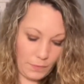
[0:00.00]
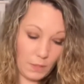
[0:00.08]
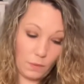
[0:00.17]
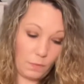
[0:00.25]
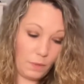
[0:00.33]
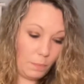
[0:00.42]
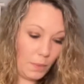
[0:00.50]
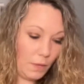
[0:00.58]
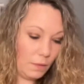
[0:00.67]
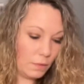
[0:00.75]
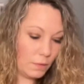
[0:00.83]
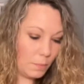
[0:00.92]
Three of
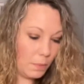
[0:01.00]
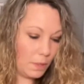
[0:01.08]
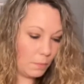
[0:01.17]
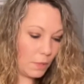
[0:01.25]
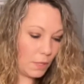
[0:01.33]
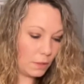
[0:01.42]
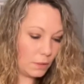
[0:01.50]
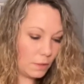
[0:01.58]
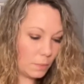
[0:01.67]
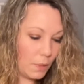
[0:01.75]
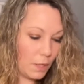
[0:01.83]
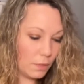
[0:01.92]
Pentacles being blocked as
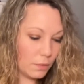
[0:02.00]
well.